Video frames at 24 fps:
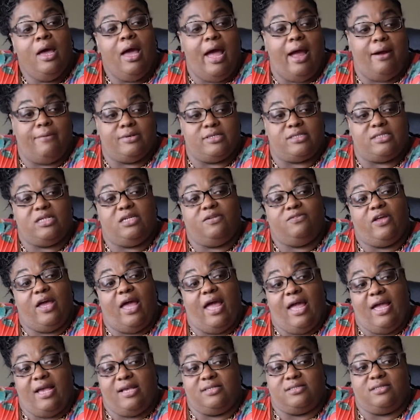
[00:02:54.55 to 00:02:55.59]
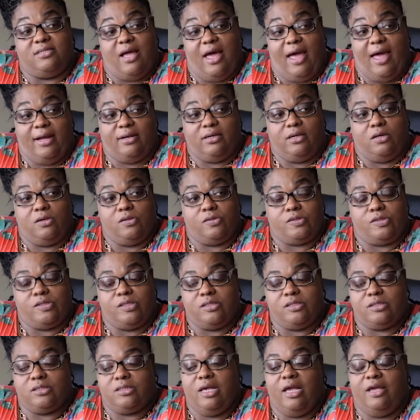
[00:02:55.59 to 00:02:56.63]
I received the AIDS
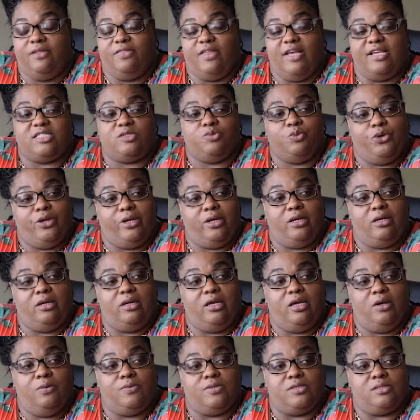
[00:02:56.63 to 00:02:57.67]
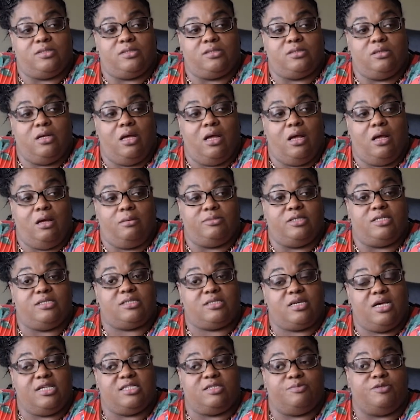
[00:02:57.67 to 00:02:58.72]
diagnosis. And that's when it was
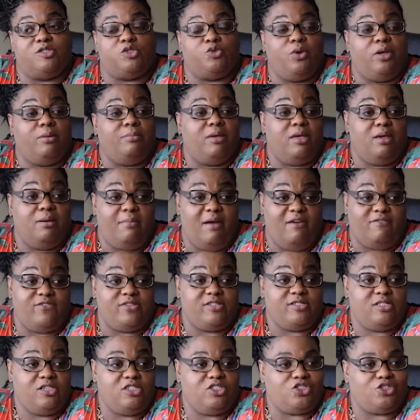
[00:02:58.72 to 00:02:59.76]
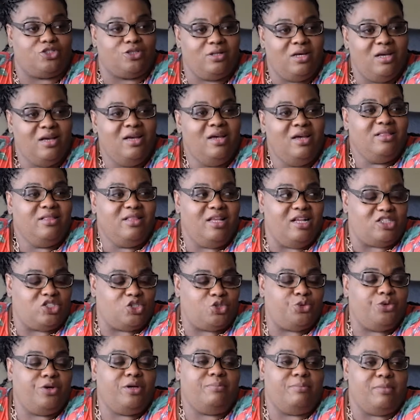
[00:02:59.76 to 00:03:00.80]
discussed between me and my physician that
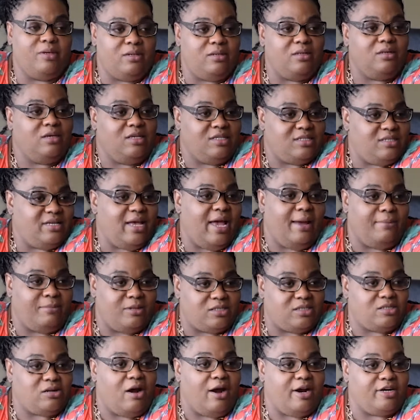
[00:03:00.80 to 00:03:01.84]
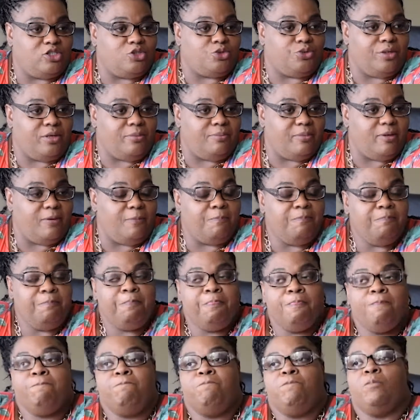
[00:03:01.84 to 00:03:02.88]
treatment, it's time to start treatment.
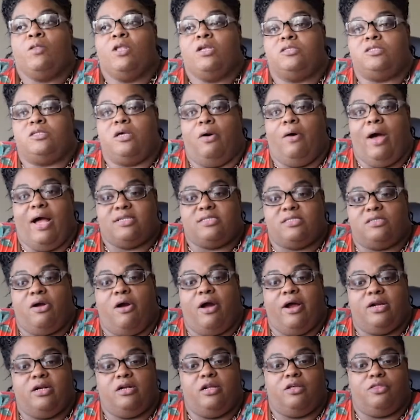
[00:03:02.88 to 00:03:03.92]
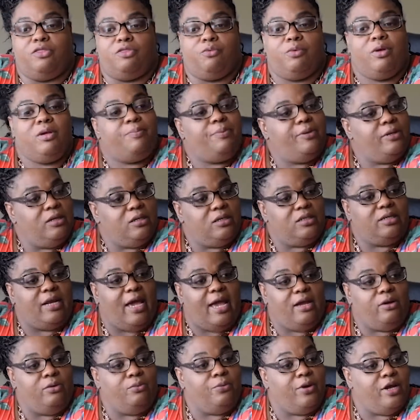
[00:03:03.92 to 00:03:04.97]
So I started a
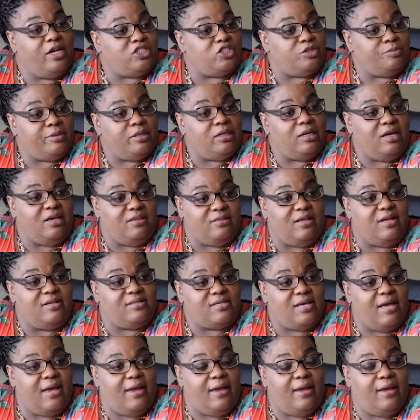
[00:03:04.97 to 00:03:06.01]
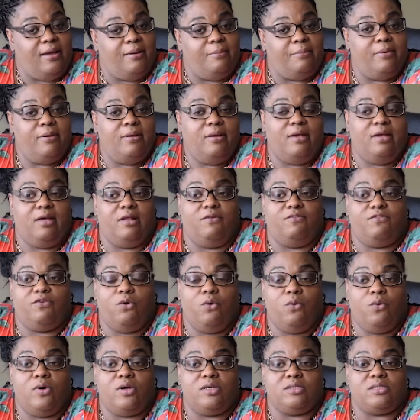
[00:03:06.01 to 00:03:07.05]
3-pill-a-day regimen at that time. And of
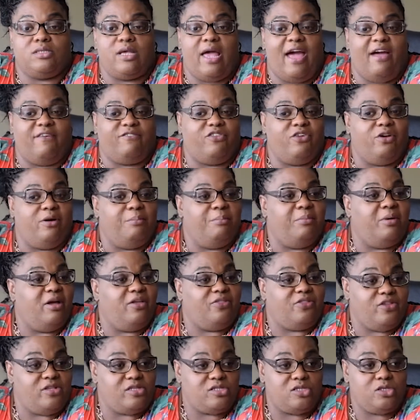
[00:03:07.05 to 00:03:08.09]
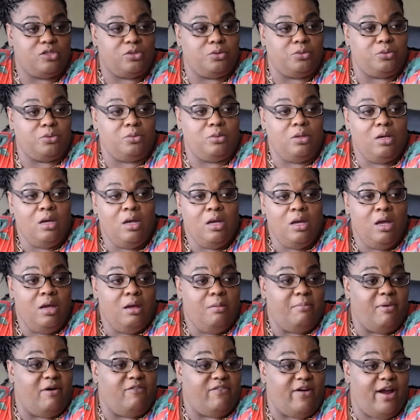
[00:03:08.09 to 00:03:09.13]
course, after a month or two,
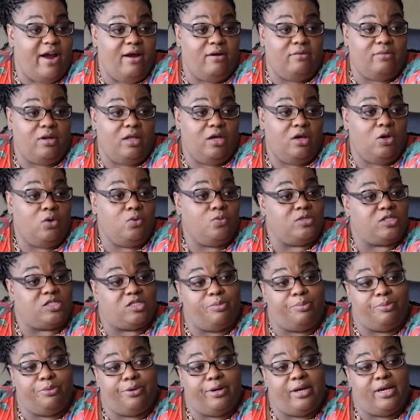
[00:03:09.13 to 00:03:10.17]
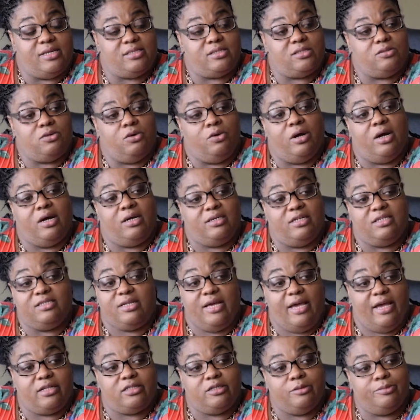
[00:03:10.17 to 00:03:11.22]
my viral load was suppressed or
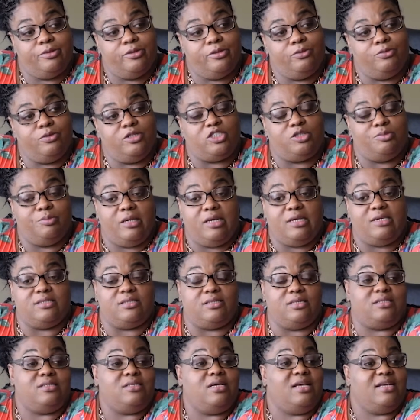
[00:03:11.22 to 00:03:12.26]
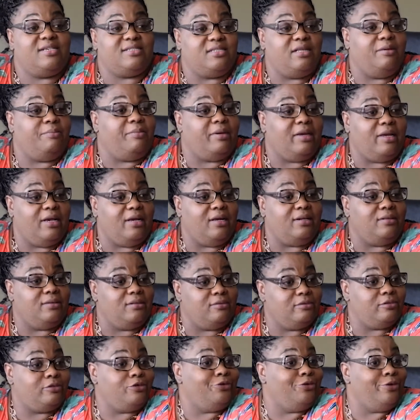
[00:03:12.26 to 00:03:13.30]
undetectable, which means the test that man
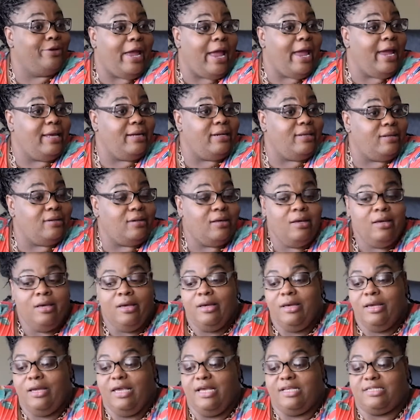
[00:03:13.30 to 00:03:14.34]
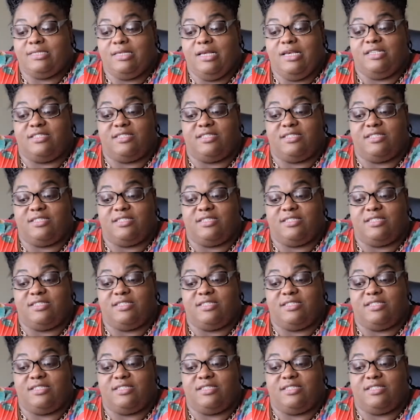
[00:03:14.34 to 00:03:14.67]
created is